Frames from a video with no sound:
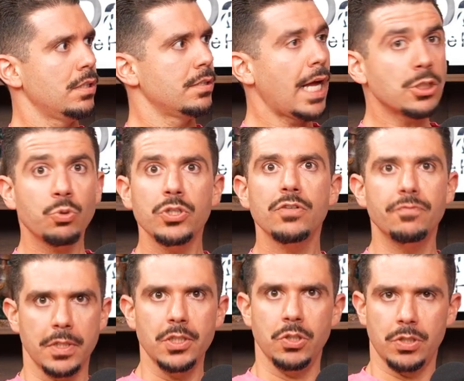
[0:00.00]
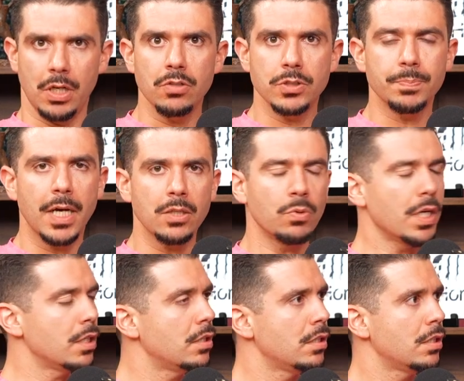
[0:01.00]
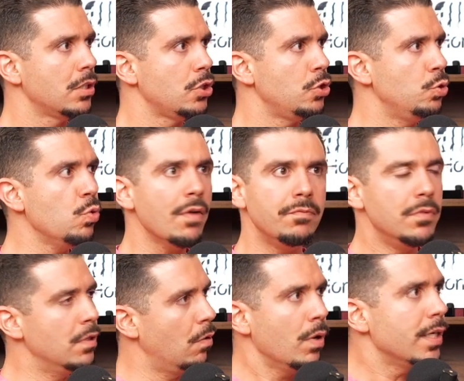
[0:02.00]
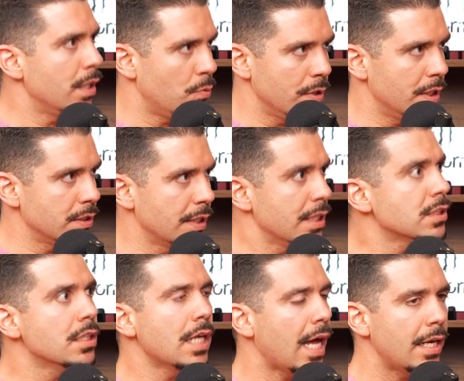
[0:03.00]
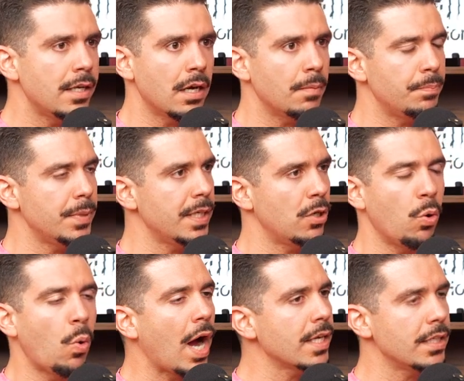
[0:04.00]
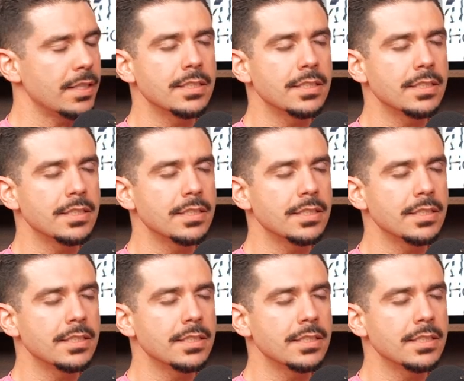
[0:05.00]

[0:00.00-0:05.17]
That's where your video goes, by the way. You have no idea where this can end up in Hawaii.